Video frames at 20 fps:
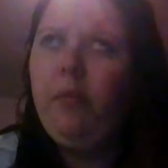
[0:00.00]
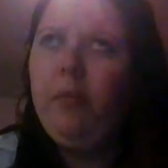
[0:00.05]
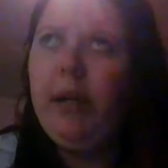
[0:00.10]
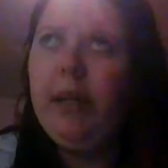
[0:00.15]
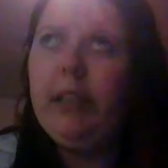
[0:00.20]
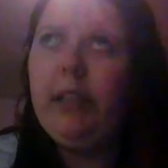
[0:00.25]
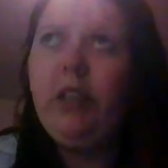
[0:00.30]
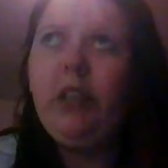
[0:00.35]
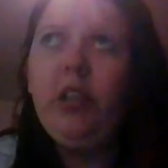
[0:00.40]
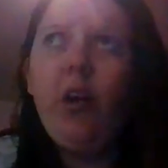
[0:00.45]
But
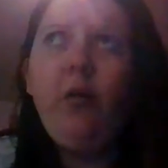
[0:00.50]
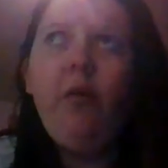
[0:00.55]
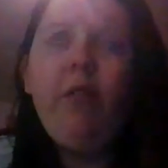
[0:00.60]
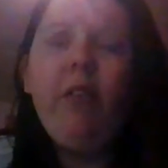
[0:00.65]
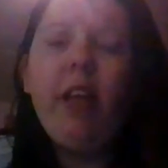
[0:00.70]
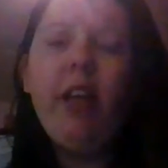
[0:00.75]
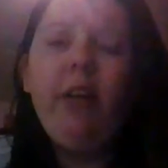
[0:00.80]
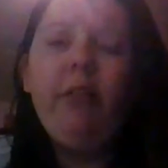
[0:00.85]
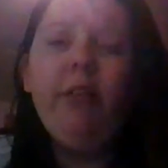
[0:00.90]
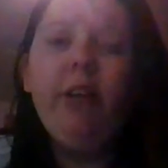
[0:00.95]
I
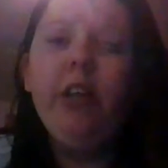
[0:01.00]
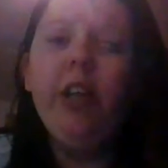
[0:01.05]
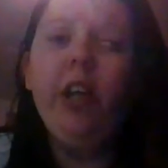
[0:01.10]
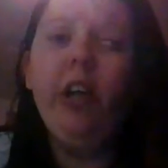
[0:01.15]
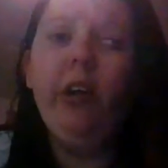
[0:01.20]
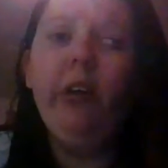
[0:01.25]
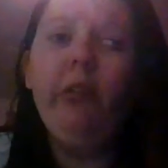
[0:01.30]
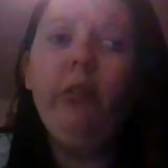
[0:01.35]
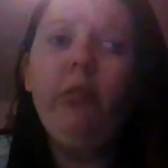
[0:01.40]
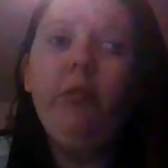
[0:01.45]
don't think we
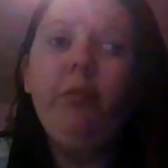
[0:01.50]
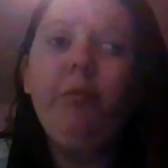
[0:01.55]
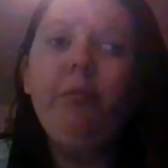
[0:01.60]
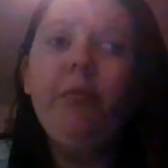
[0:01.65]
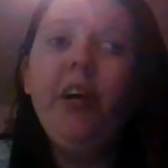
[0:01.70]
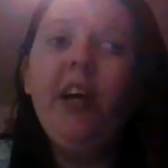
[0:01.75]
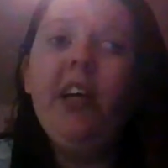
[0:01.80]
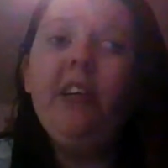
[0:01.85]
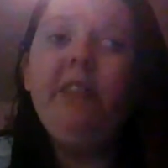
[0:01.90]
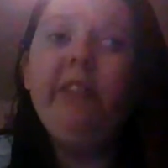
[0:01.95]
do.
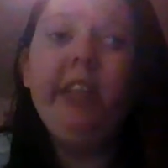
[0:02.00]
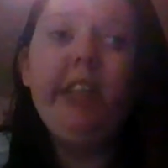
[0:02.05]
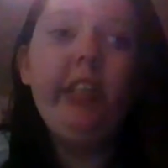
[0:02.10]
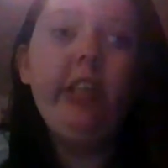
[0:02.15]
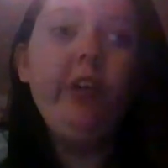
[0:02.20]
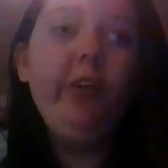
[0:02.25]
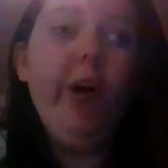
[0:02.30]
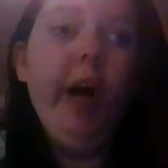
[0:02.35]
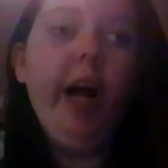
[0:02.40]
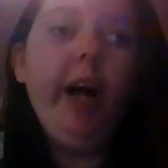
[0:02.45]
But if you
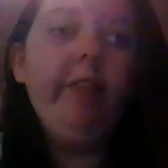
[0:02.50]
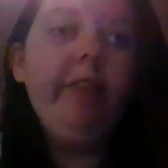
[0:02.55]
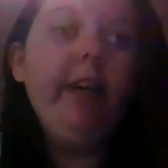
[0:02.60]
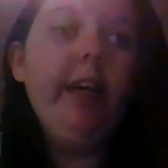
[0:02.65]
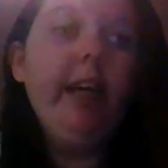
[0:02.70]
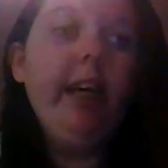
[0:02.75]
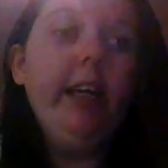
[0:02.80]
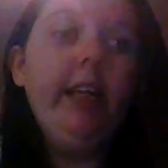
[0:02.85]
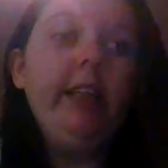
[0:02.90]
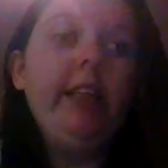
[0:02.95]
do have
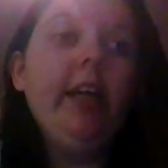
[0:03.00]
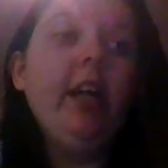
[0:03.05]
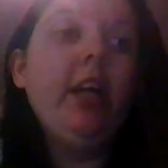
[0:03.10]
it,